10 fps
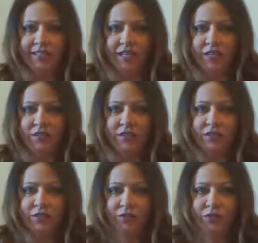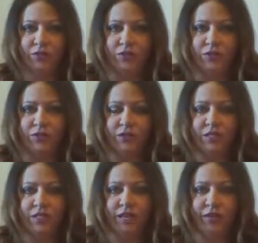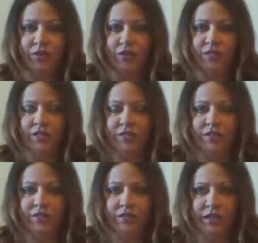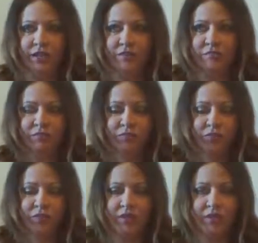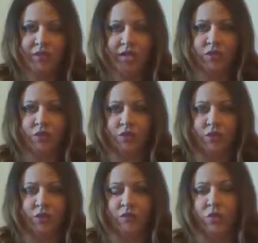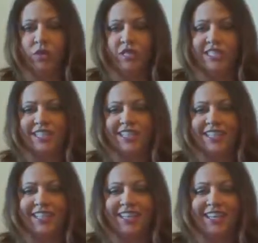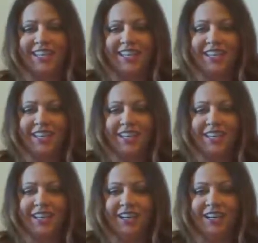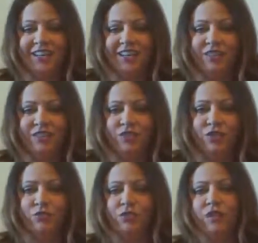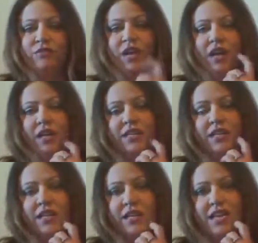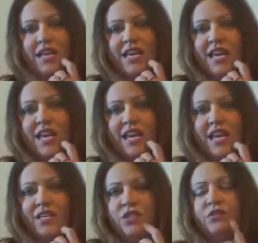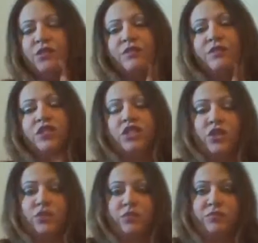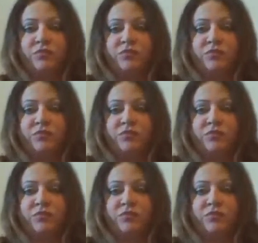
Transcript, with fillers: Now, the first indicator is um, ask yourself the question uh, Do you love God and do you love each other?